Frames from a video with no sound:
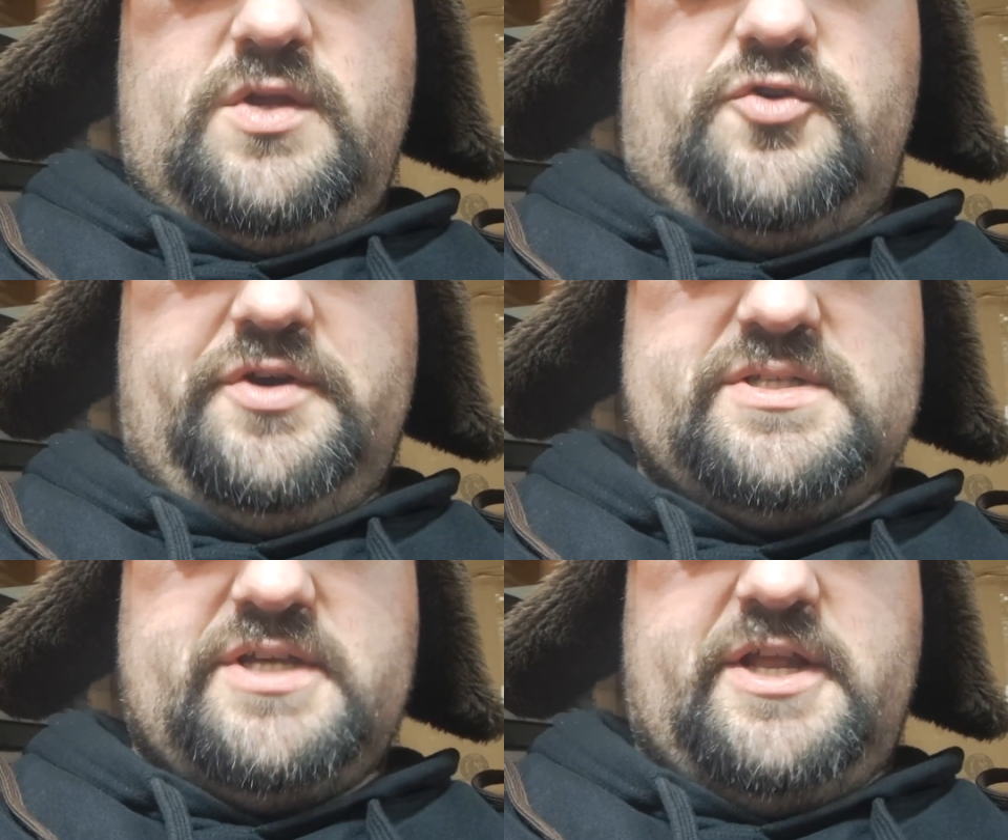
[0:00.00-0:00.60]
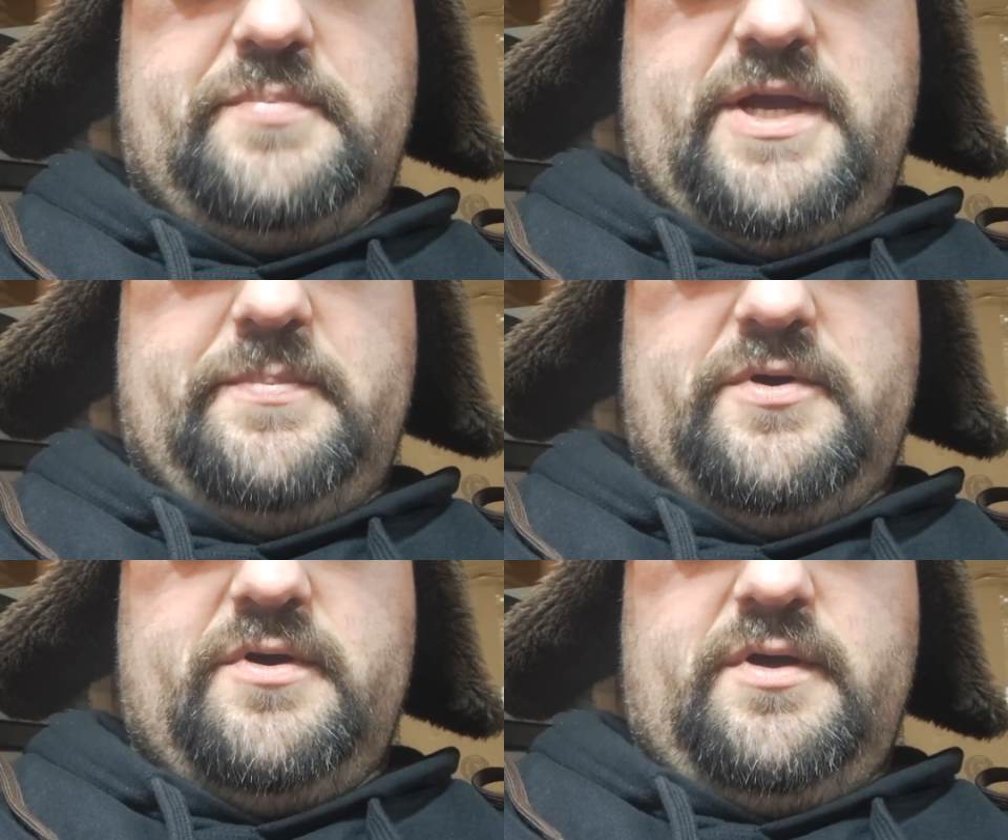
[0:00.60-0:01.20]
grit
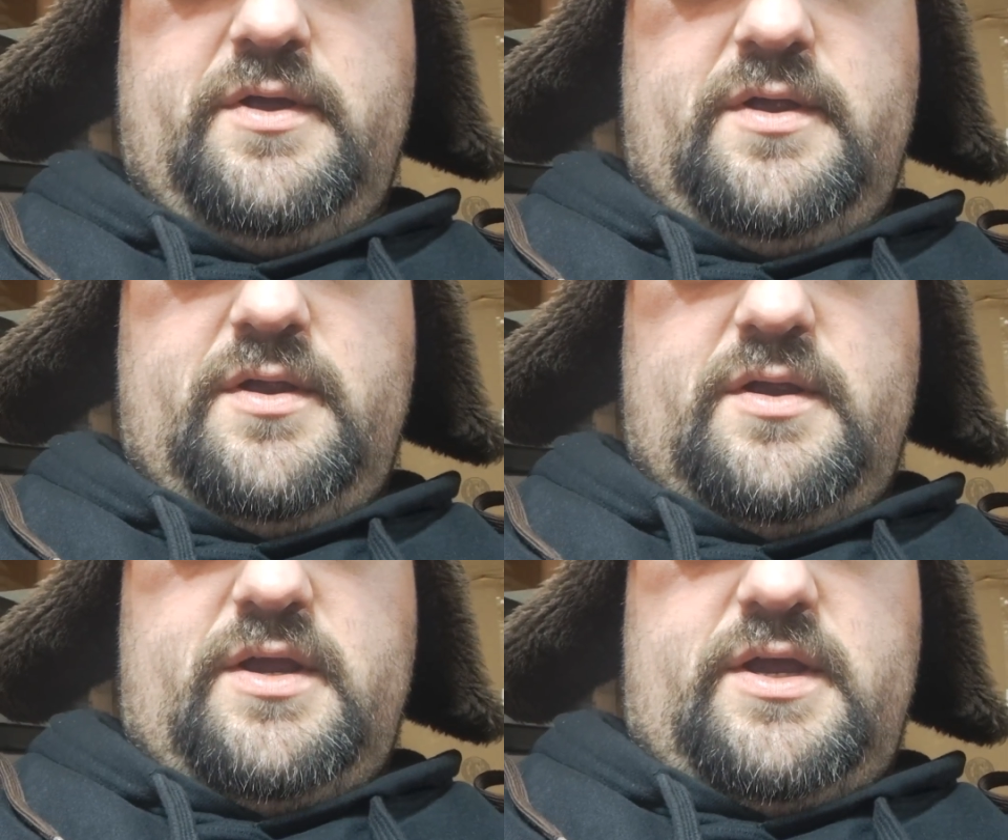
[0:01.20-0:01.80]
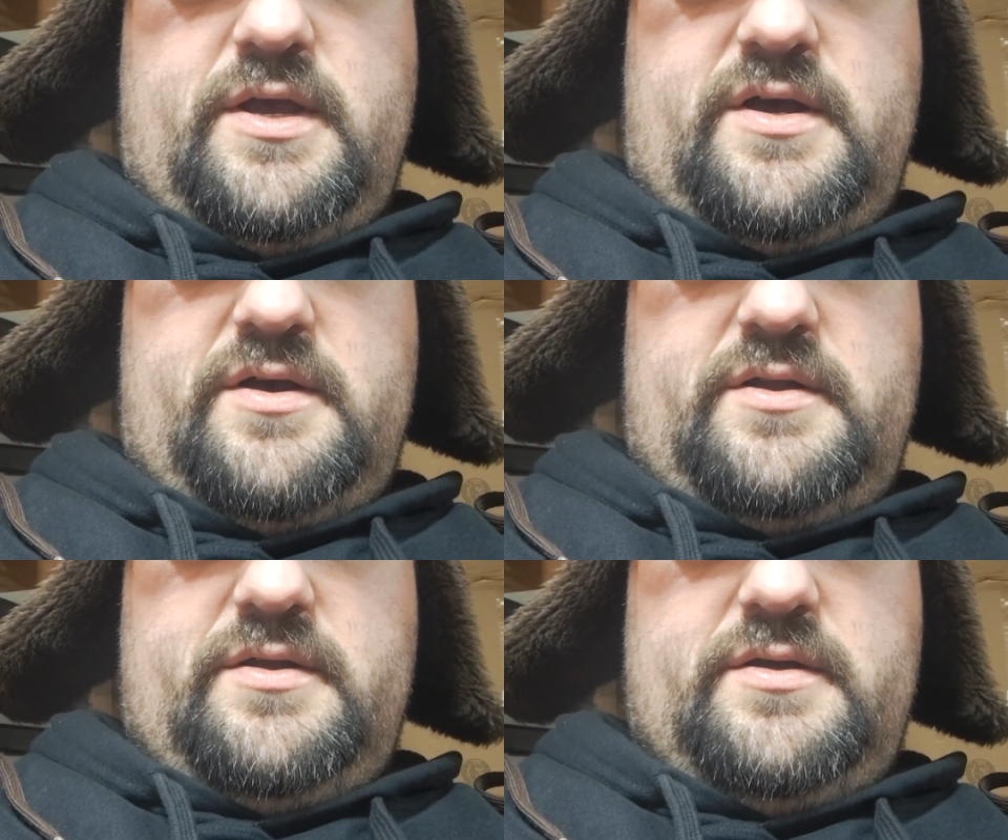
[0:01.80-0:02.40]
sandpaper,
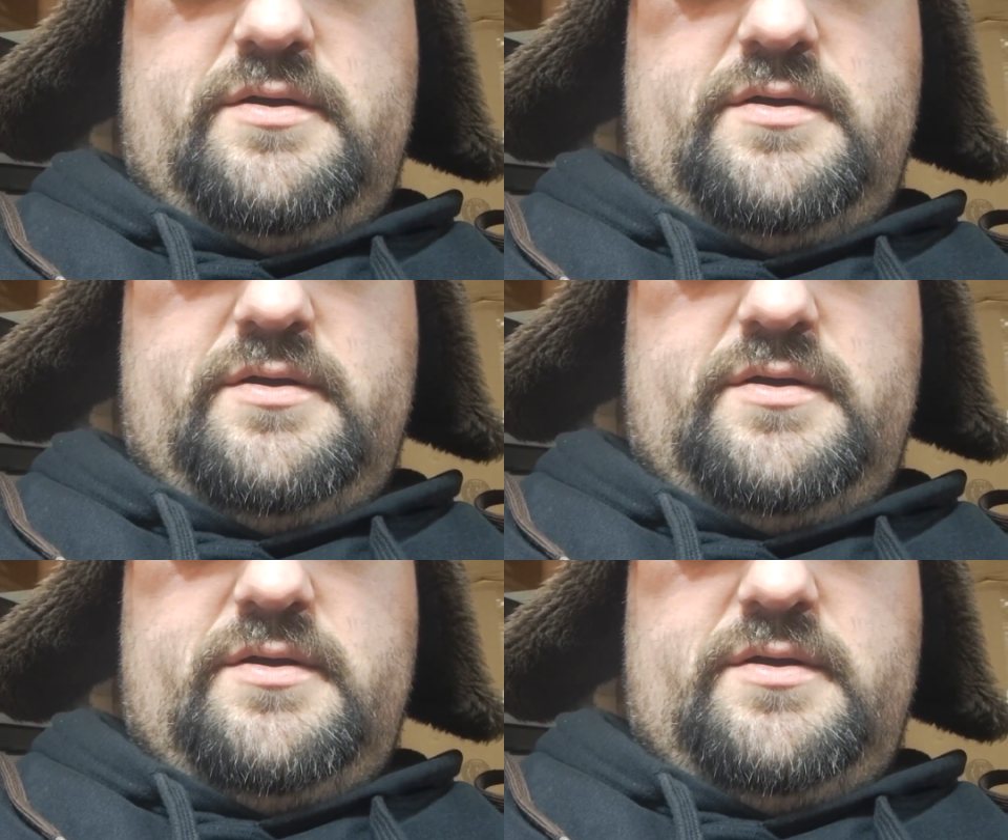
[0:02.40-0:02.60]
and